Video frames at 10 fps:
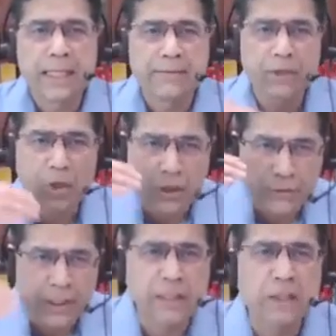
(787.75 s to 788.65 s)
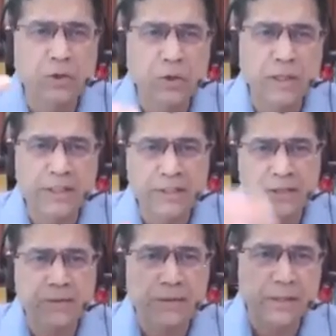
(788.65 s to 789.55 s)
There were a lot of rent control
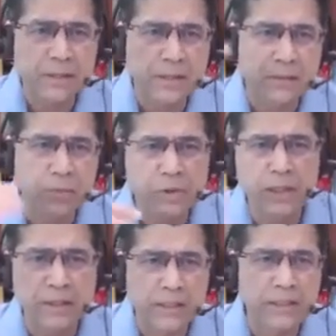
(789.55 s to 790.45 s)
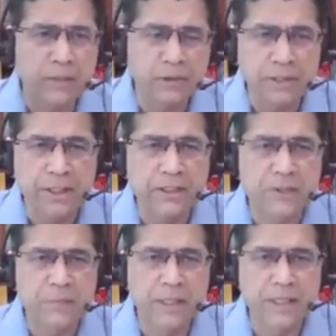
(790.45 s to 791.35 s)
cases, more than 100,000
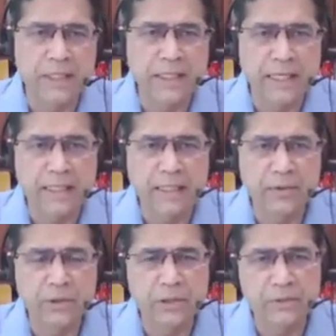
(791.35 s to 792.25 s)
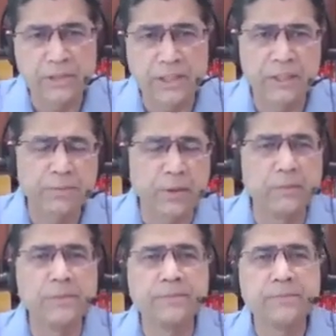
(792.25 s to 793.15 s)
cases pending in Canada. It was a serious
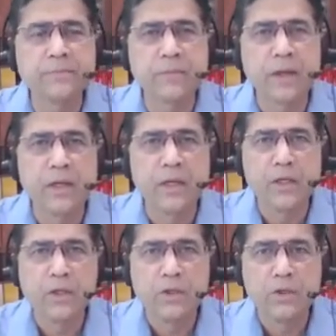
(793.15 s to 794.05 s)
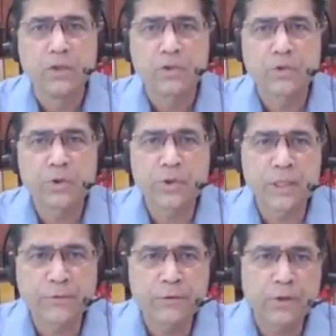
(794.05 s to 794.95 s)
problem. So
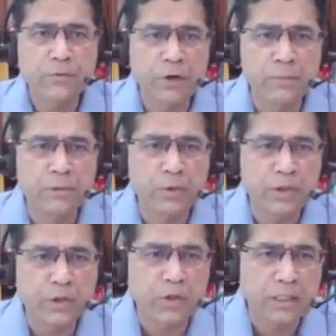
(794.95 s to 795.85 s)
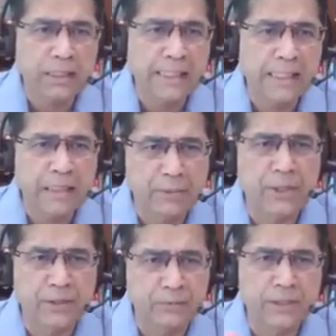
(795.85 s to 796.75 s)
they formed what is called a Green
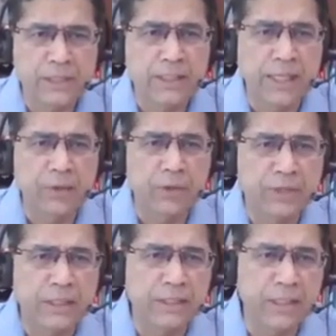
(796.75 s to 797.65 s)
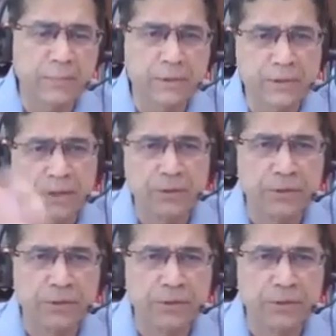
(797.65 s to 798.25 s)
Commission. Mr. Green was the chairperson.